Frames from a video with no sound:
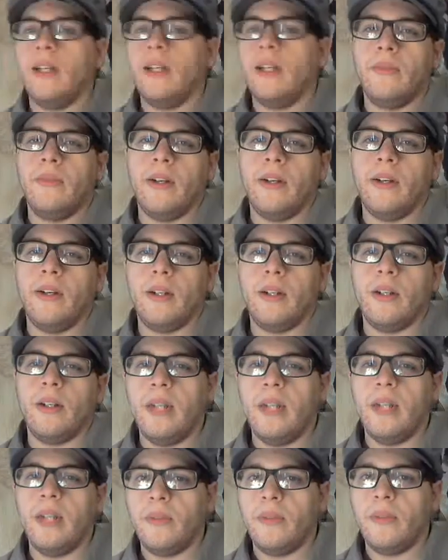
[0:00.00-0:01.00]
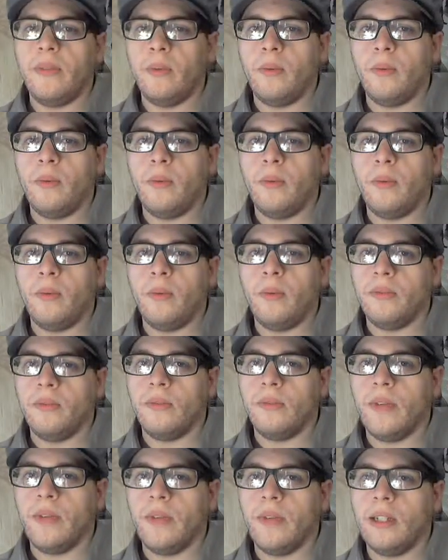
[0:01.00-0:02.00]
figure out a new name for that world,
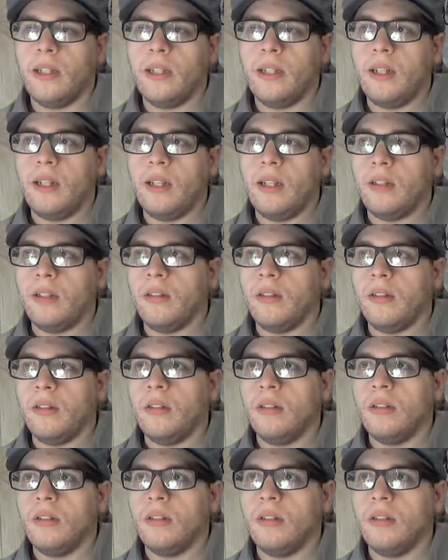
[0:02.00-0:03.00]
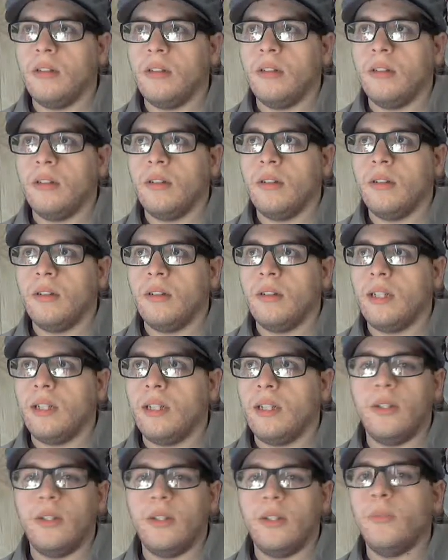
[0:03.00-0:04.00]
Fairy Tale Land.
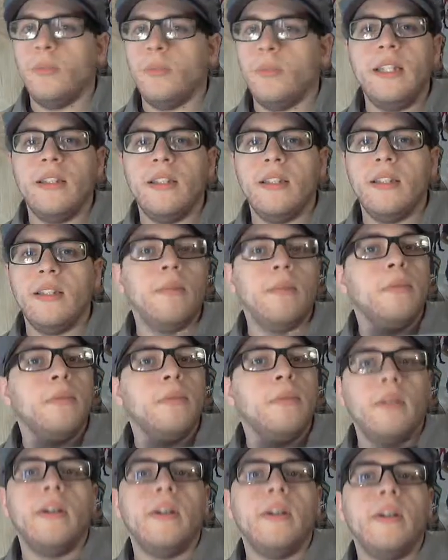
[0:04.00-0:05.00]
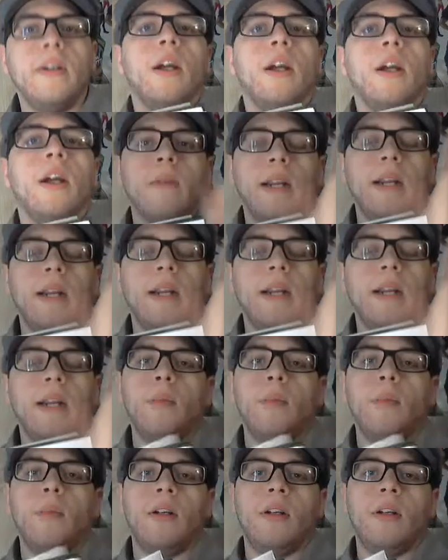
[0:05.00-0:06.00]
We need to, what? Write a comment
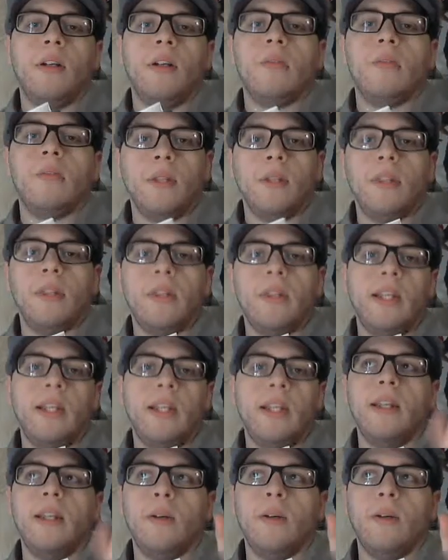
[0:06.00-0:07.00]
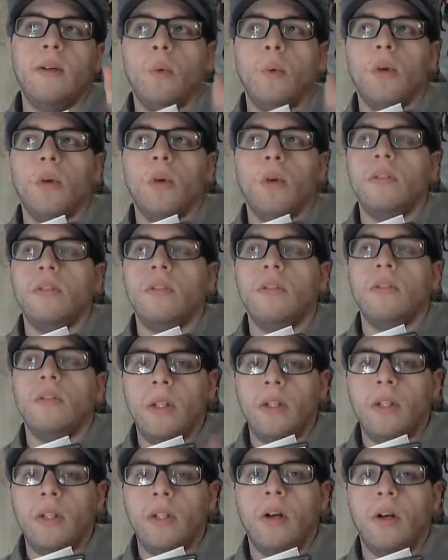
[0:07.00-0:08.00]
below on what you think their world should be
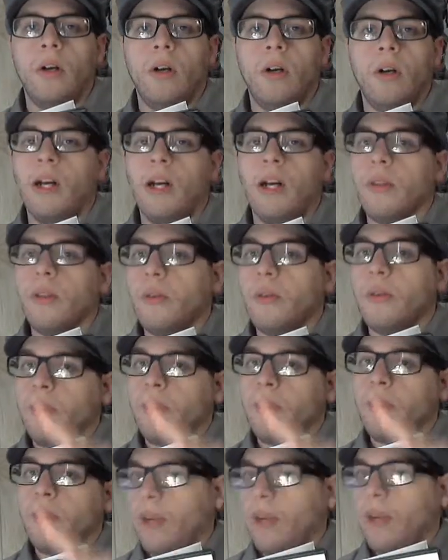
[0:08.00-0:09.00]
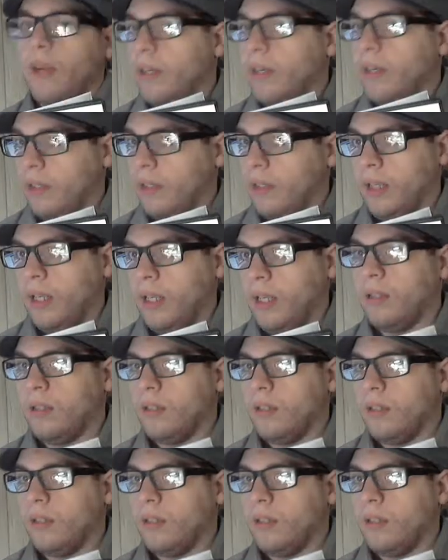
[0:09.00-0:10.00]
called, other than Fairy Tale Land.
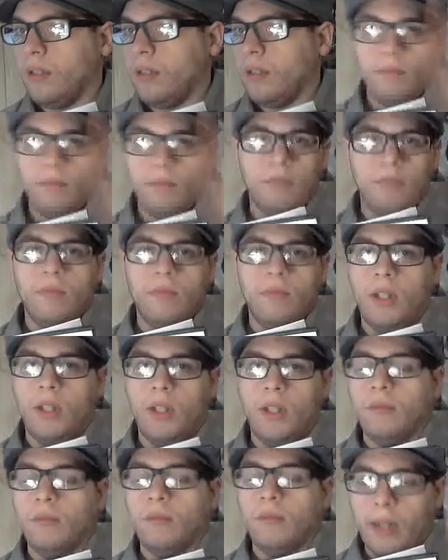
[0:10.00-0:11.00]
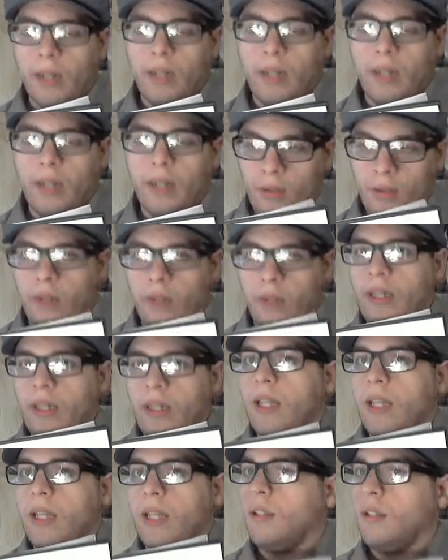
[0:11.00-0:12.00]
Right, start
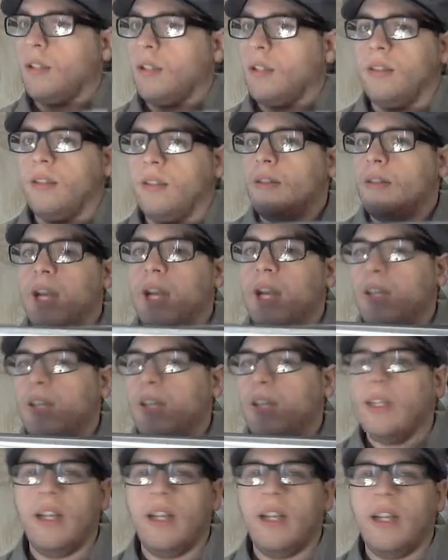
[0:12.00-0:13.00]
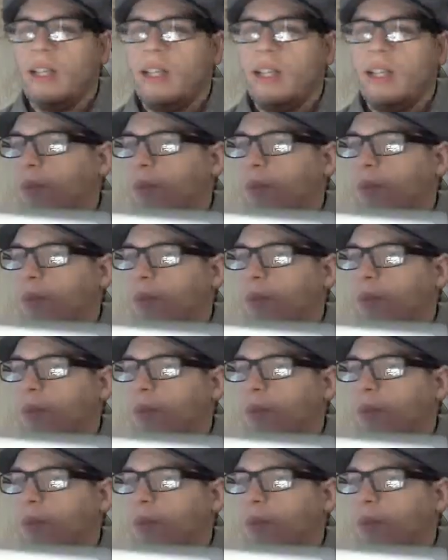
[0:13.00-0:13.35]
thinking, because we gotta think of something